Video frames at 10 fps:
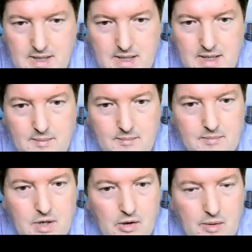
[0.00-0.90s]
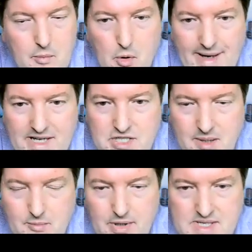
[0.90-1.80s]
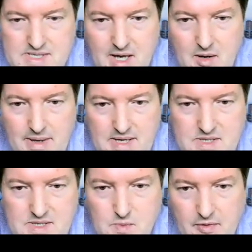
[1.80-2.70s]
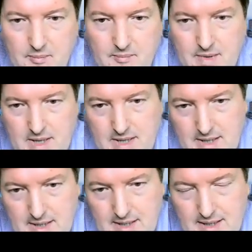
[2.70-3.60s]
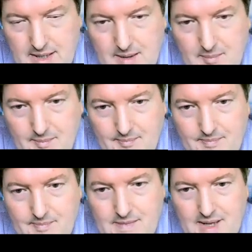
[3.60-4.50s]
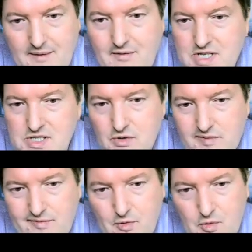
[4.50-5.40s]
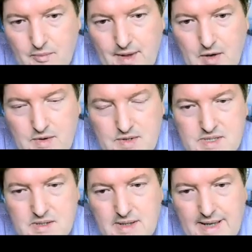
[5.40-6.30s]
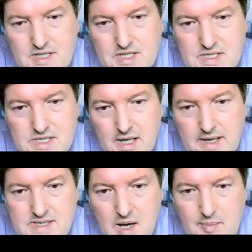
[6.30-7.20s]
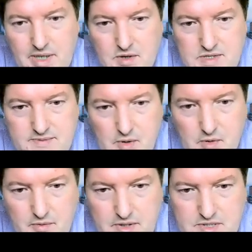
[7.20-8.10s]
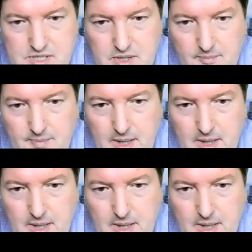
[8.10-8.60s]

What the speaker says: Can't remember what lecture number it is now, but it's one of them. I would just look through those lecture slides. That would be useful for you to do.